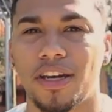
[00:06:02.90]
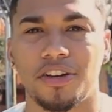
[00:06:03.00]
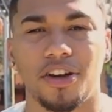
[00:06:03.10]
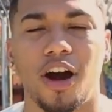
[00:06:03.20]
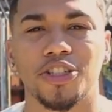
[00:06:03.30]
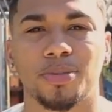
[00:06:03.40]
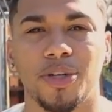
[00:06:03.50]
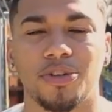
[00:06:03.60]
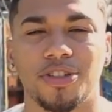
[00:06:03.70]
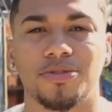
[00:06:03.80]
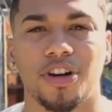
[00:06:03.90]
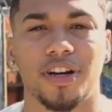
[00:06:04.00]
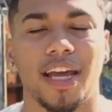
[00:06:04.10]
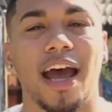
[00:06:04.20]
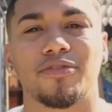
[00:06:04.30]
in on your entrepreneurship
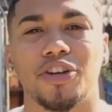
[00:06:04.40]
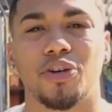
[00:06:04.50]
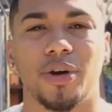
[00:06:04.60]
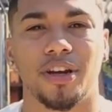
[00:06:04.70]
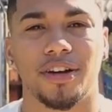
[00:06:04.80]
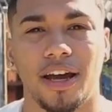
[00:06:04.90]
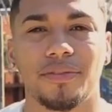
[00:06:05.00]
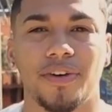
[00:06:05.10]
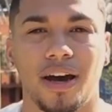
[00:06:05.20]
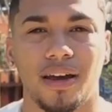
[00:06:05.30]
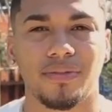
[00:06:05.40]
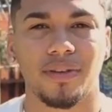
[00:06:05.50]
journey after you quit your nine to five.